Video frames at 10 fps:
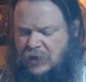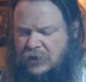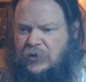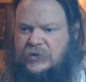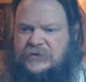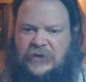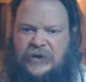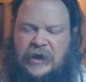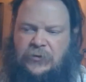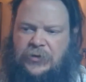It's funny.
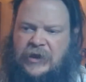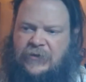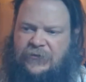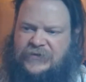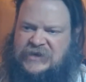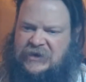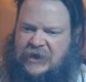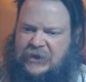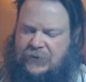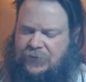I don't think I've seen
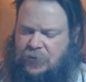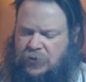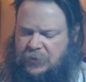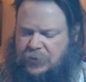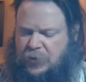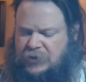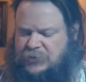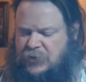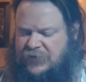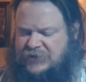any of Cronenberg's
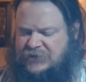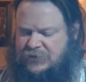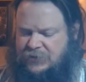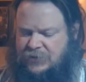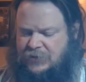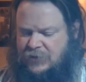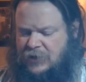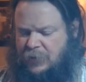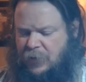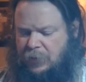movies.
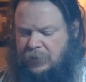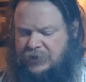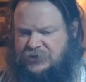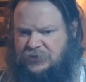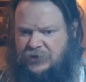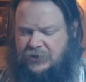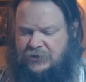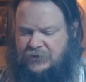I probably should.